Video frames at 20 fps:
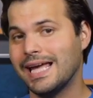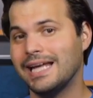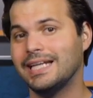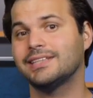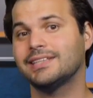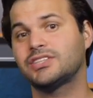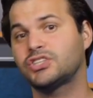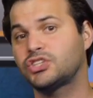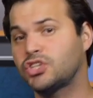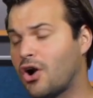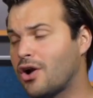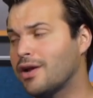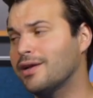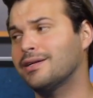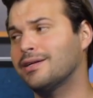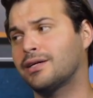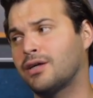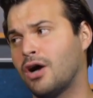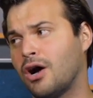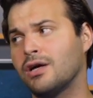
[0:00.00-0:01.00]
and it's
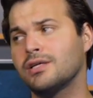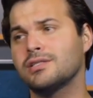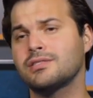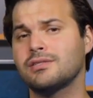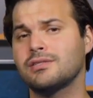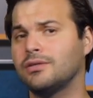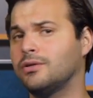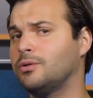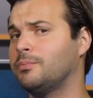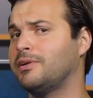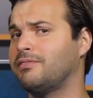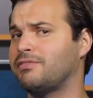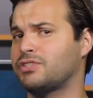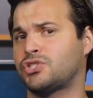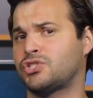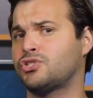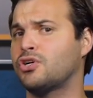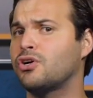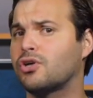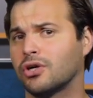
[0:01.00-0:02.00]
starting to cause a little bit of a
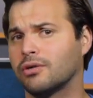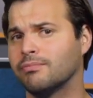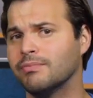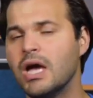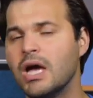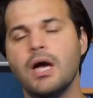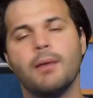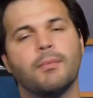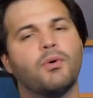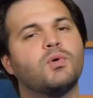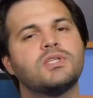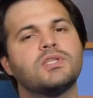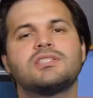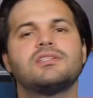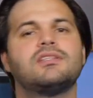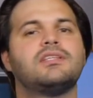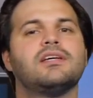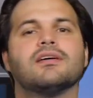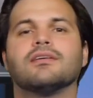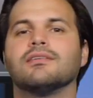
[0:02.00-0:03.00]
stir. But what's
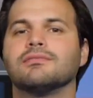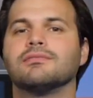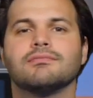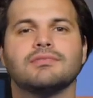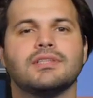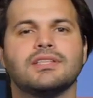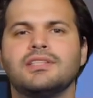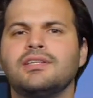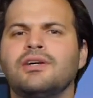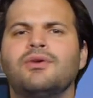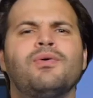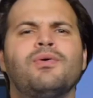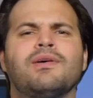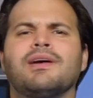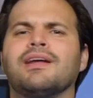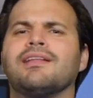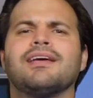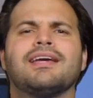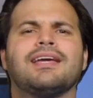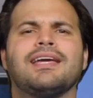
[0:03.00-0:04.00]
the deal? Is it
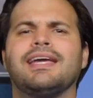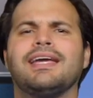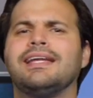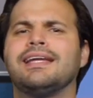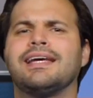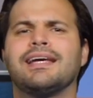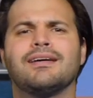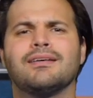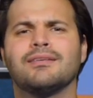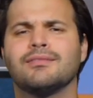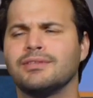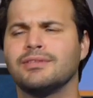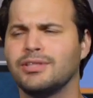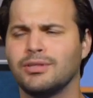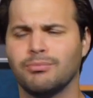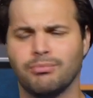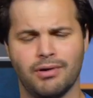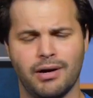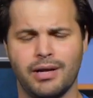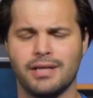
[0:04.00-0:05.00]
really eating
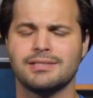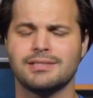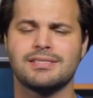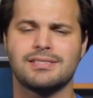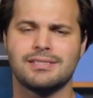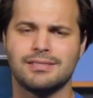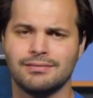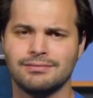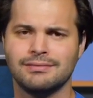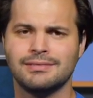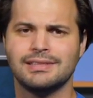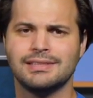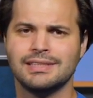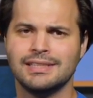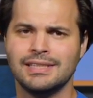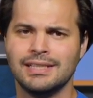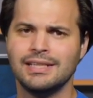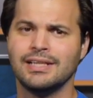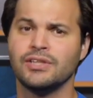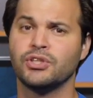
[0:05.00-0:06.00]
your brains?
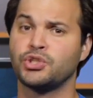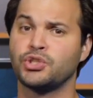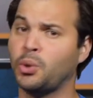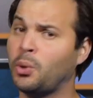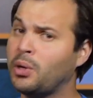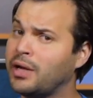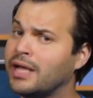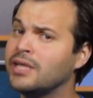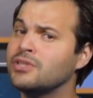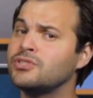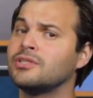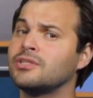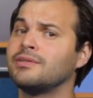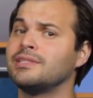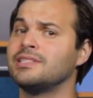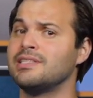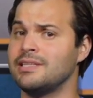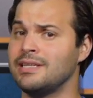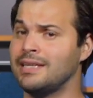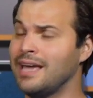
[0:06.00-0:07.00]
The short answer
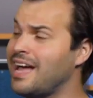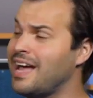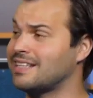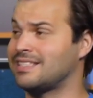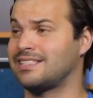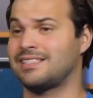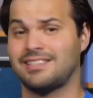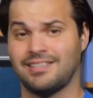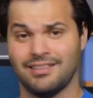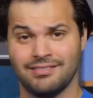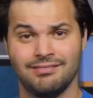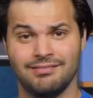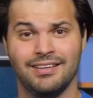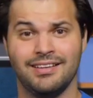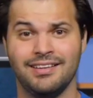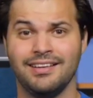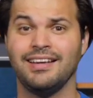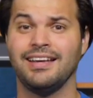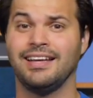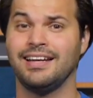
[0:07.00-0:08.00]
is yes,
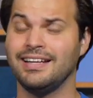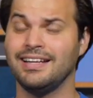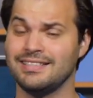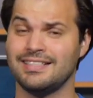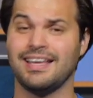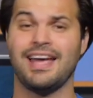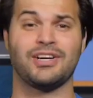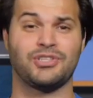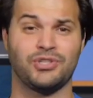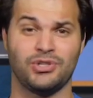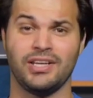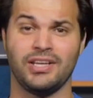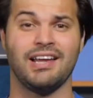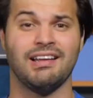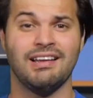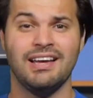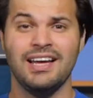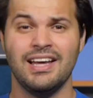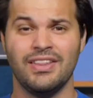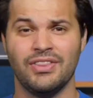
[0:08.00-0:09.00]
it is
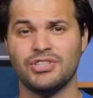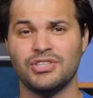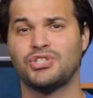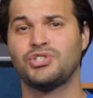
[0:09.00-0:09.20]
actually. This